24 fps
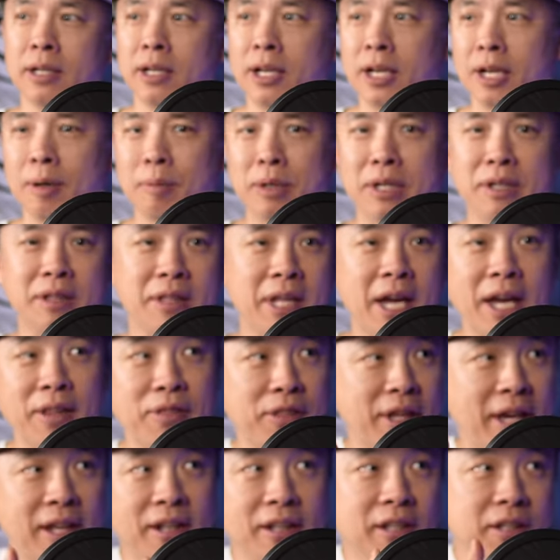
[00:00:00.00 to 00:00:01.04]
Um, it's not
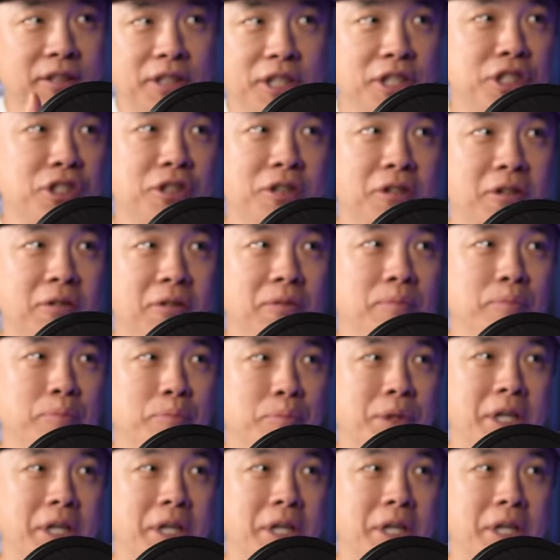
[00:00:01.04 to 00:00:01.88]
that additional